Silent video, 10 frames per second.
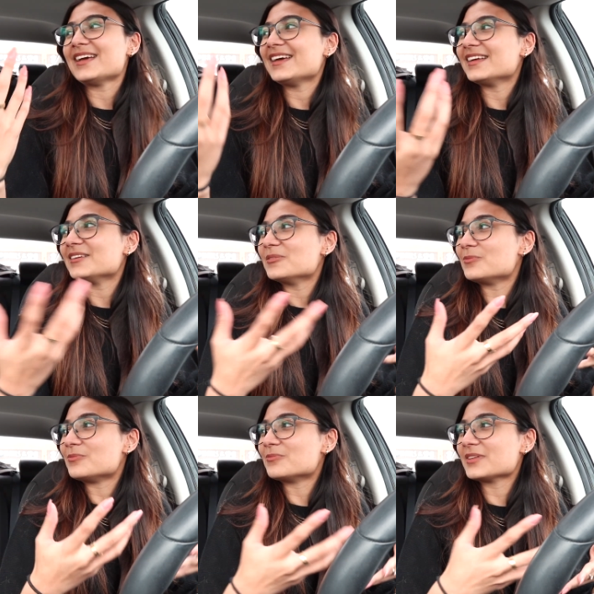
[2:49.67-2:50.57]
it
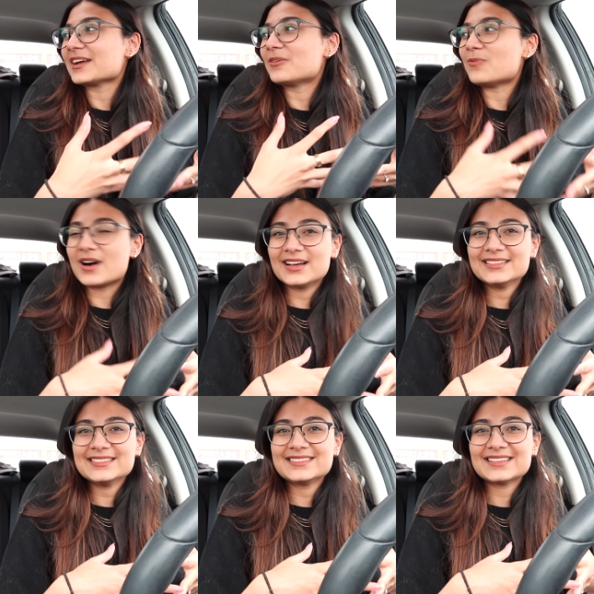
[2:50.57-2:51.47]
like
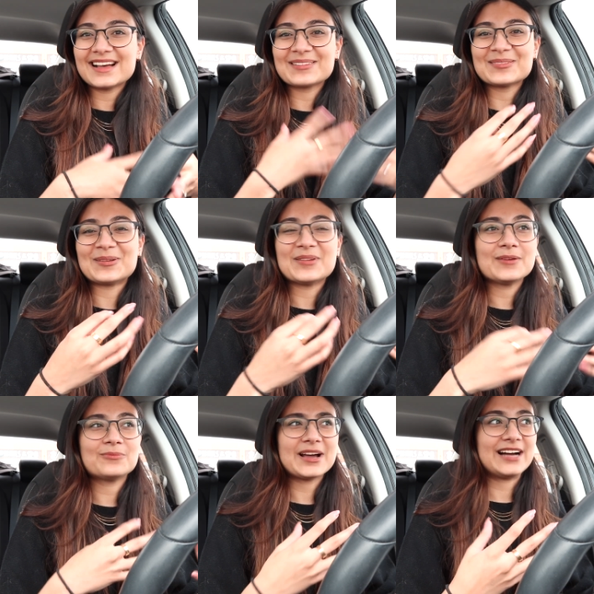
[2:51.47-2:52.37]
was i don't know
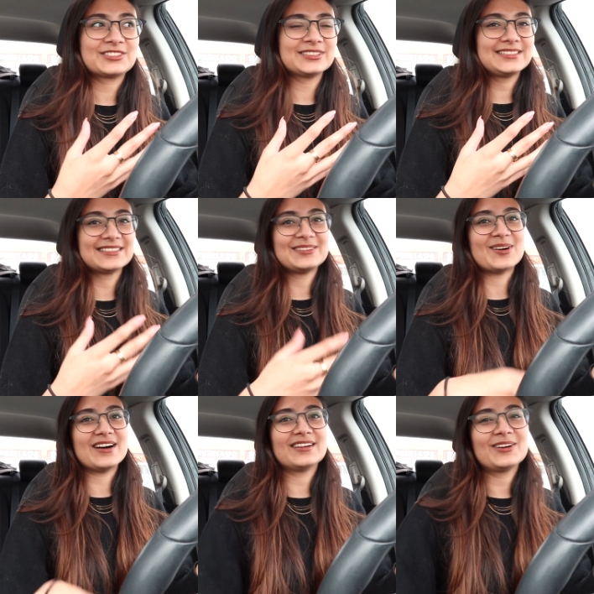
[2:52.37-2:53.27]
it actually did
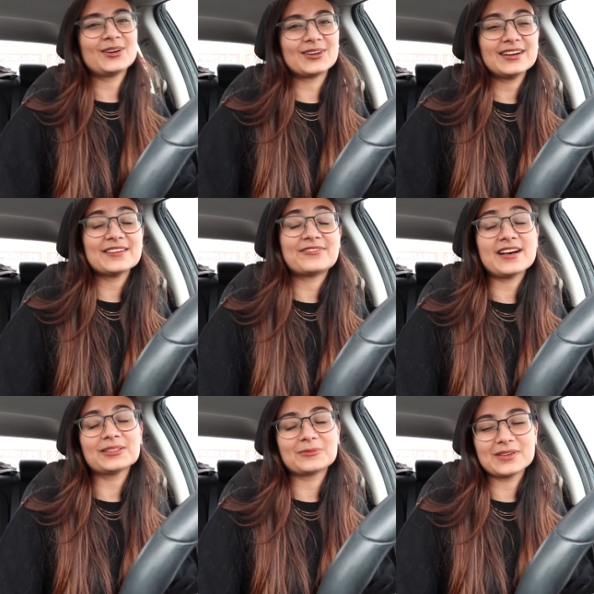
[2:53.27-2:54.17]
not hurt it
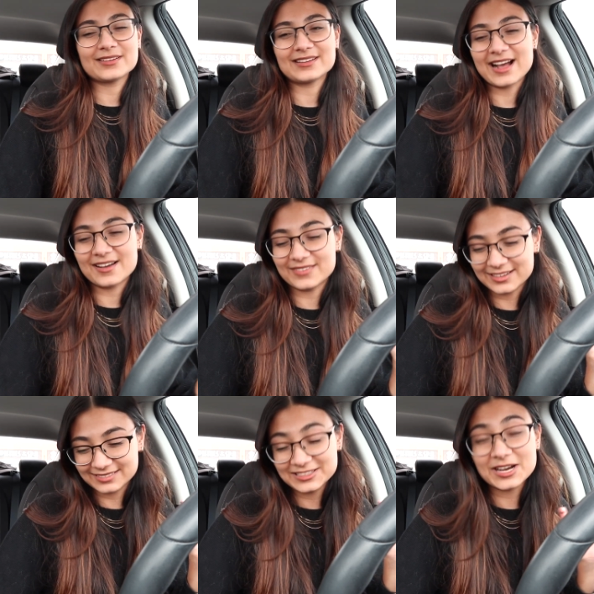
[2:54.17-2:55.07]
felt weird
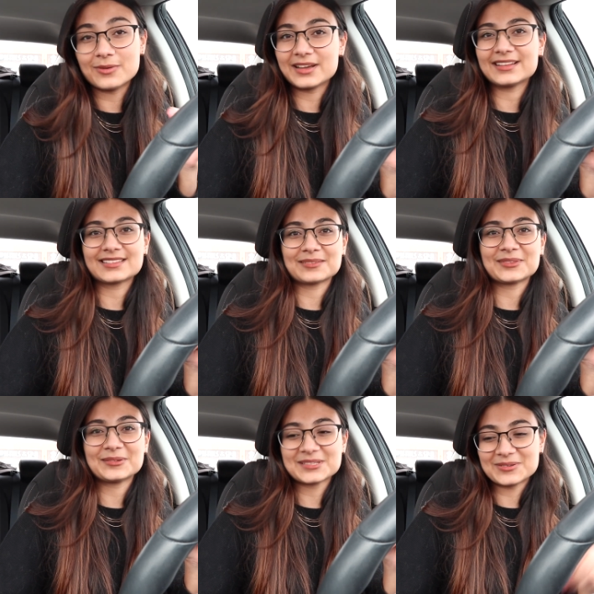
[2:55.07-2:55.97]
having knowing that
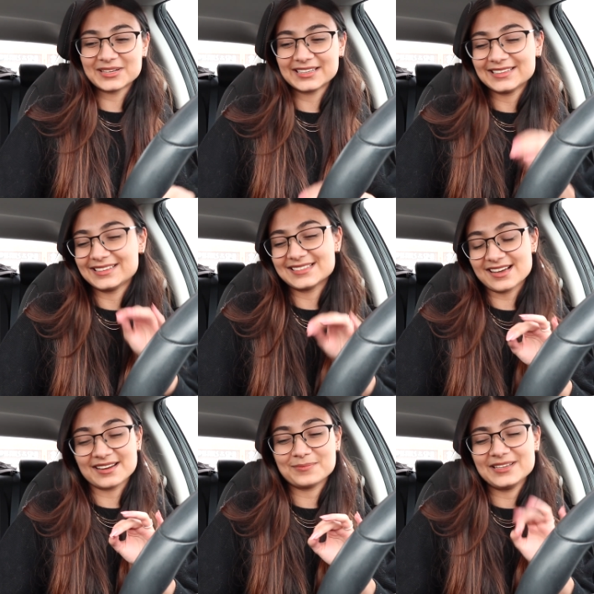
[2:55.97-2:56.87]
something was going
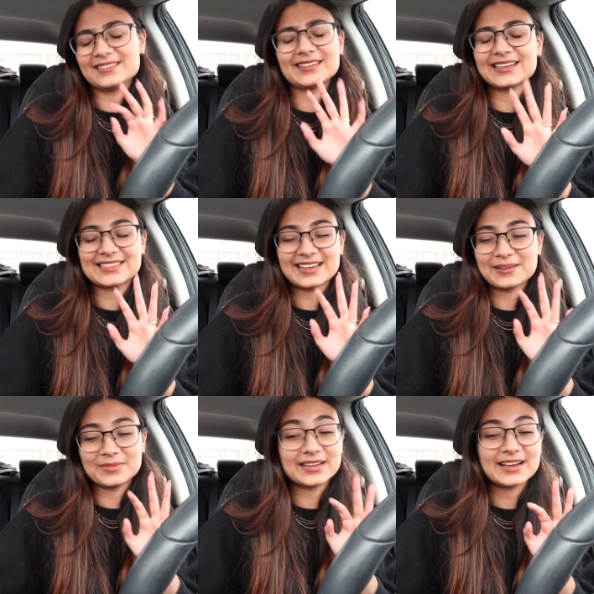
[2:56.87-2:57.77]
inside me and like
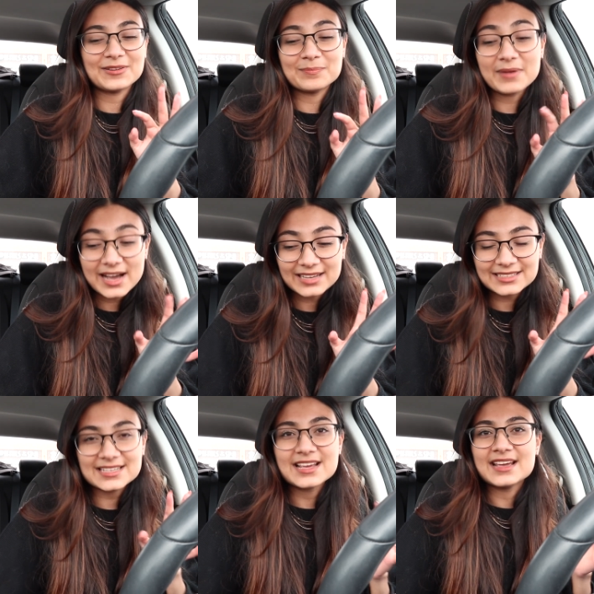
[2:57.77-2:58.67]
taking blood out
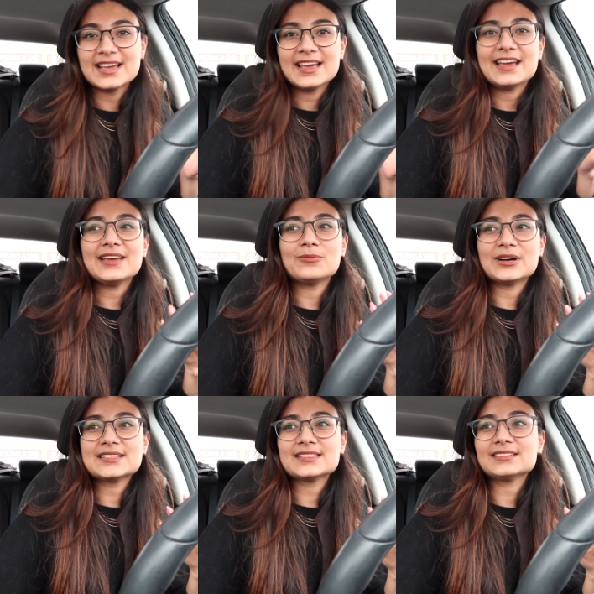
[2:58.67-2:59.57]
but it
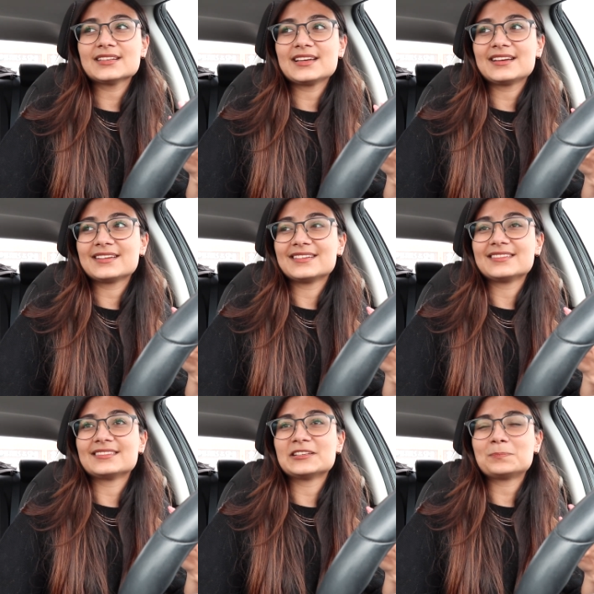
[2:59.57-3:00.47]
wasn't like
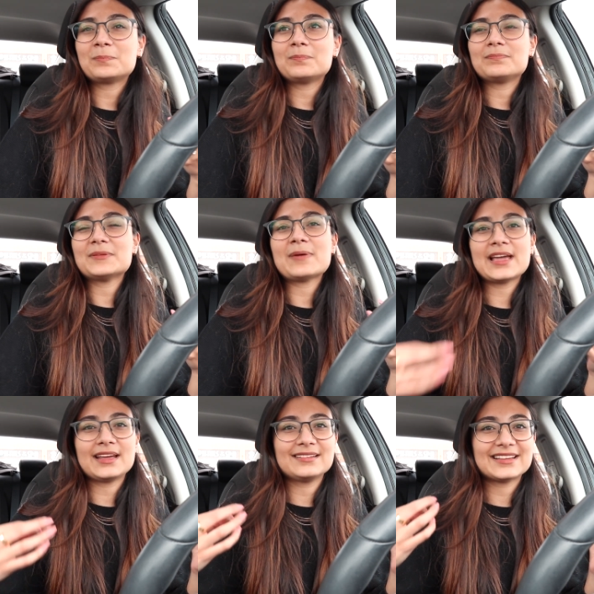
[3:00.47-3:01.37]
the the
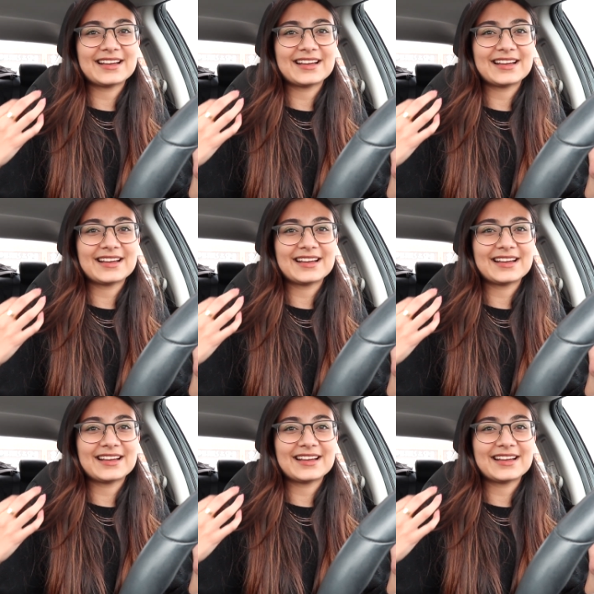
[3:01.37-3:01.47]
pain that